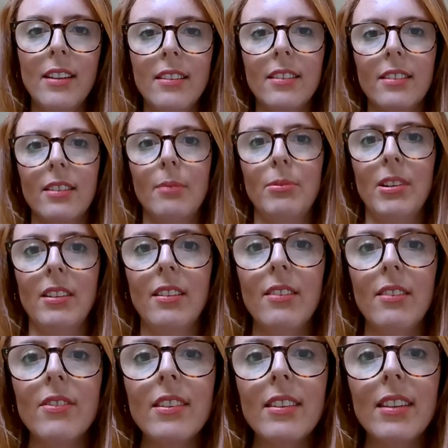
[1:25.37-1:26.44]

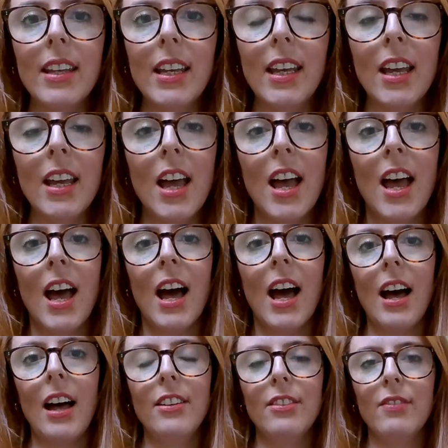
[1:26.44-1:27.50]
intersubjectivity,
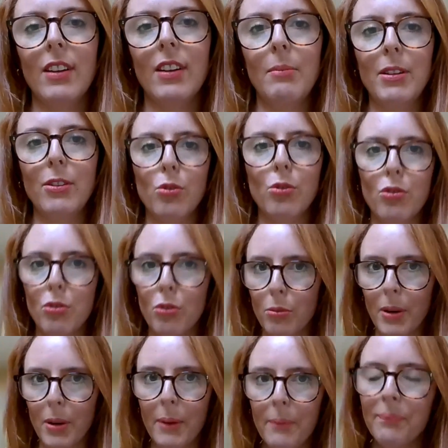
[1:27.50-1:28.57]
and developmental
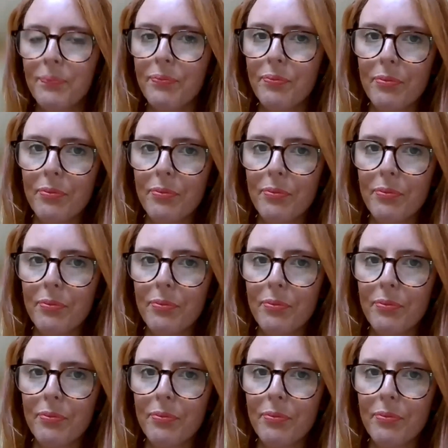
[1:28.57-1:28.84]
trauma,